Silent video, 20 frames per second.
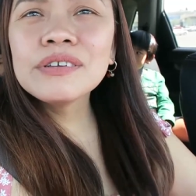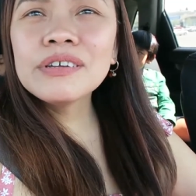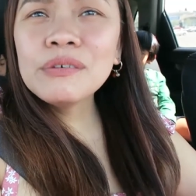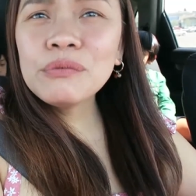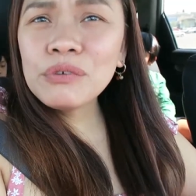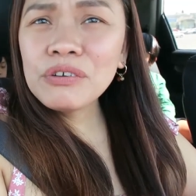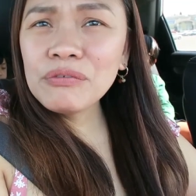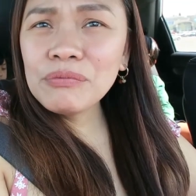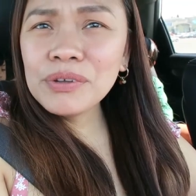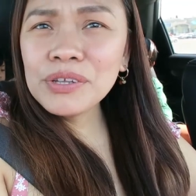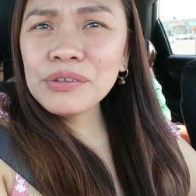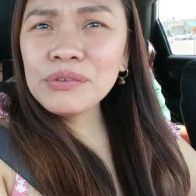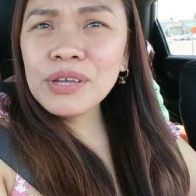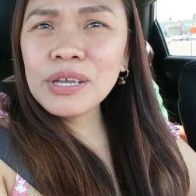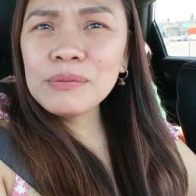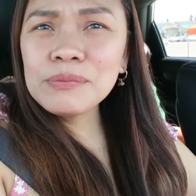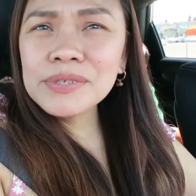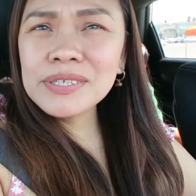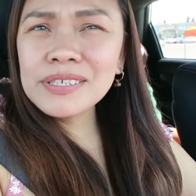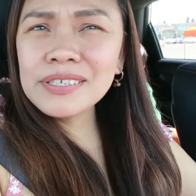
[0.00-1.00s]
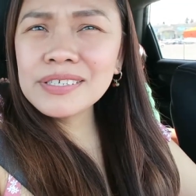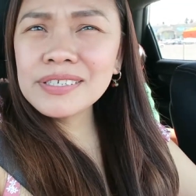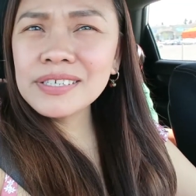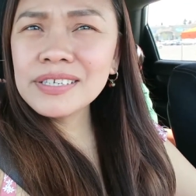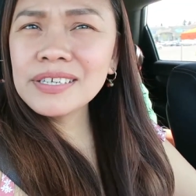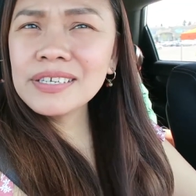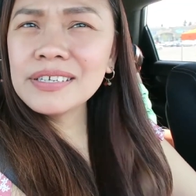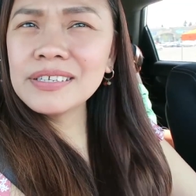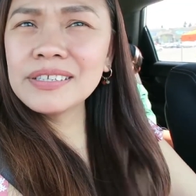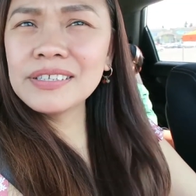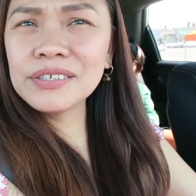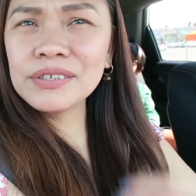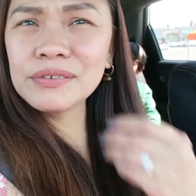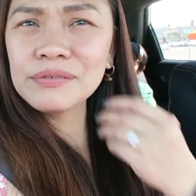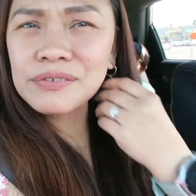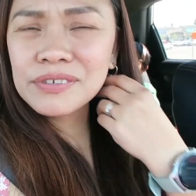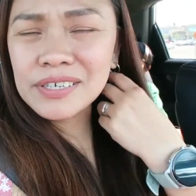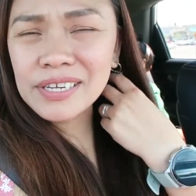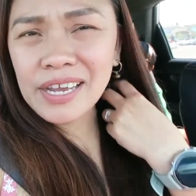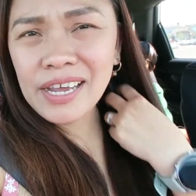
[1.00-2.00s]
Yeah, we've been to M C C. Did you
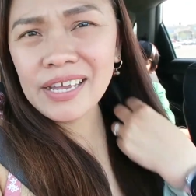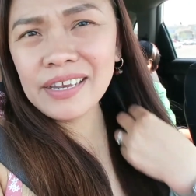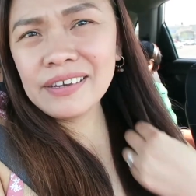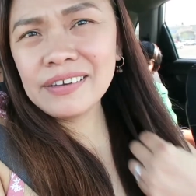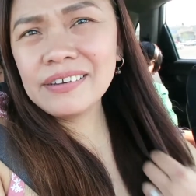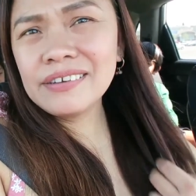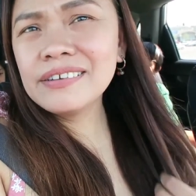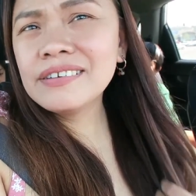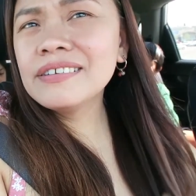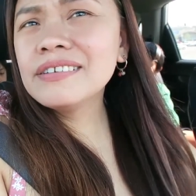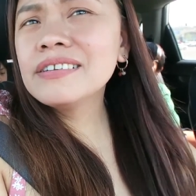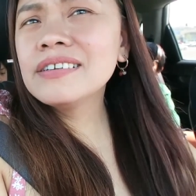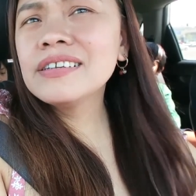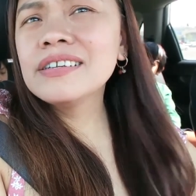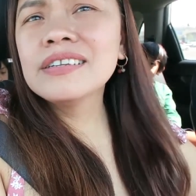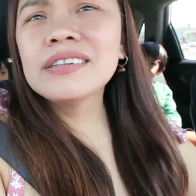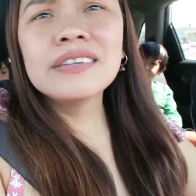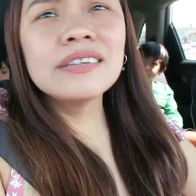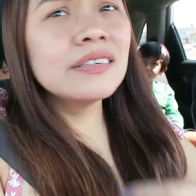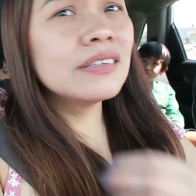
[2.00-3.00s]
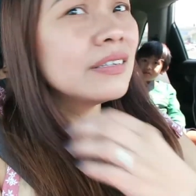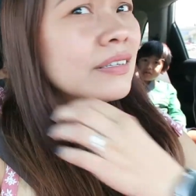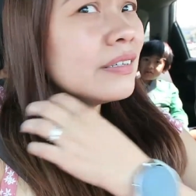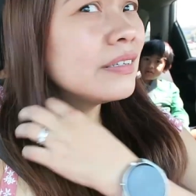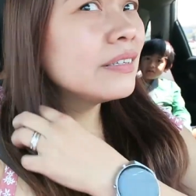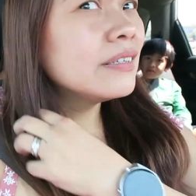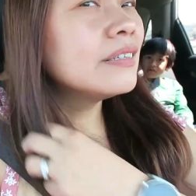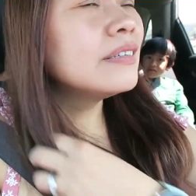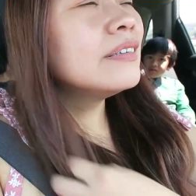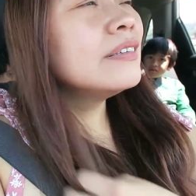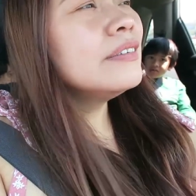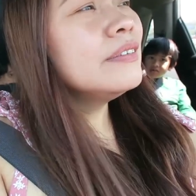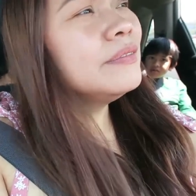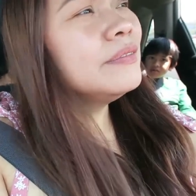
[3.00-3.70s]
forget? No.